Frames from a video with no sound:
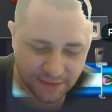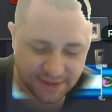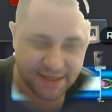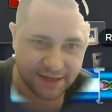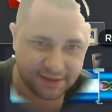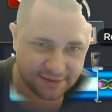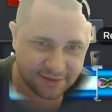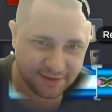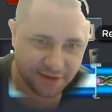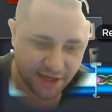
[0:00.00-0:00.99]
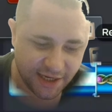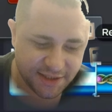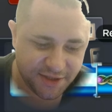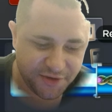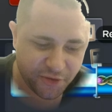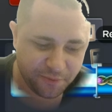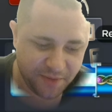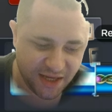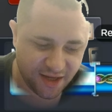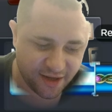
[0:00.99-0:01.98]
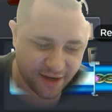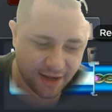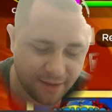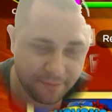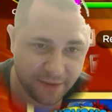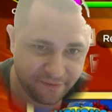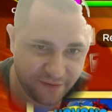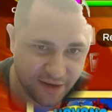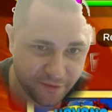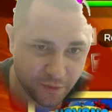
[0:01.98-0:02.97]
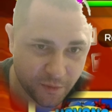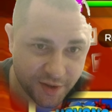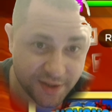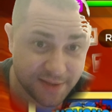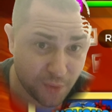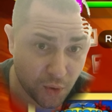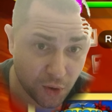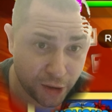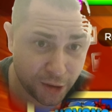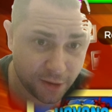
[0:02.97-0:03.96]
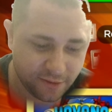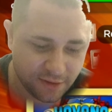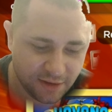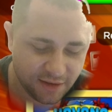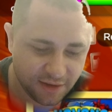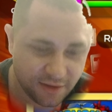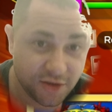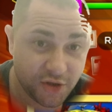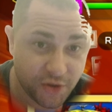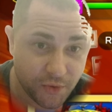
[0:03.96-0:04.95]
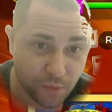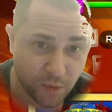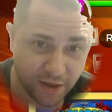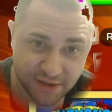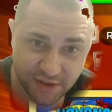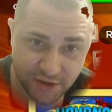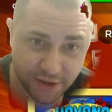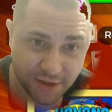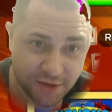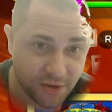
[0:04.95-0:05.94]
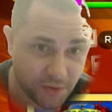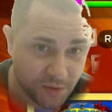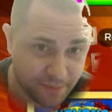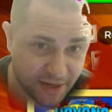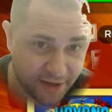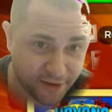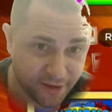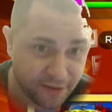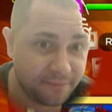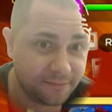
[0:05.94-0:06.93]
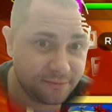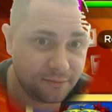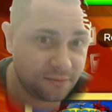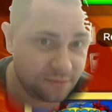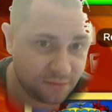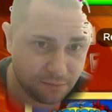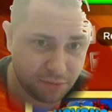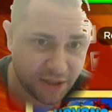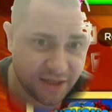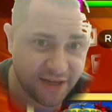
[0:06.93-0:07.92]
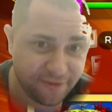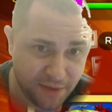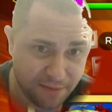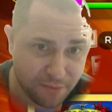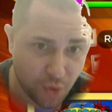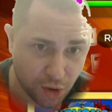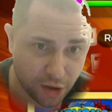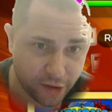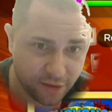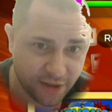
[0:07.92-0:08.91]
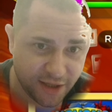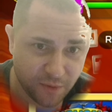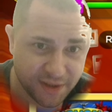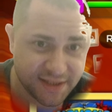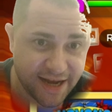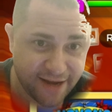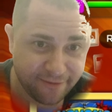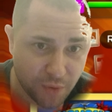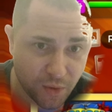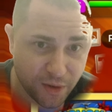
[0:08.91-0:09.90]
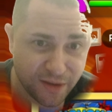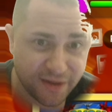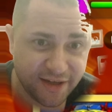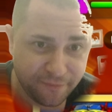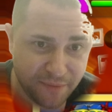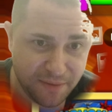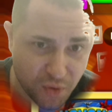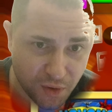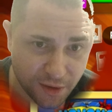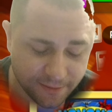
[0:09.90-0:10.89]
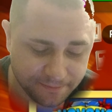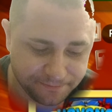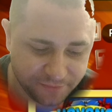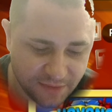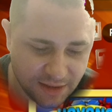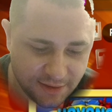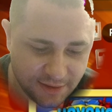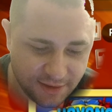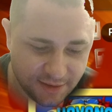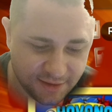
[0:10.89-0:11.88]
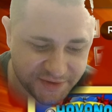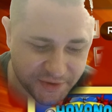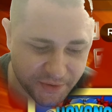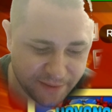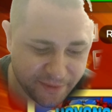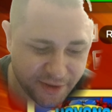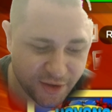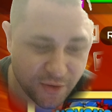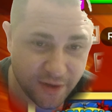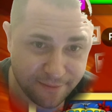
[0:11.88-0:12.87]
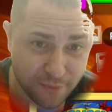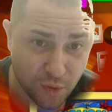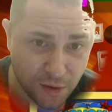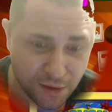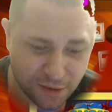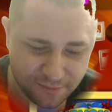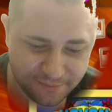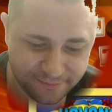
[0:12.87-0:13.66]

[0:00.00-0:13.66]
6. And as you know me, my favorite word is more. 1 is good, 2 is better, but give me more. And once I have more, give me more. So I'm gonna go get more.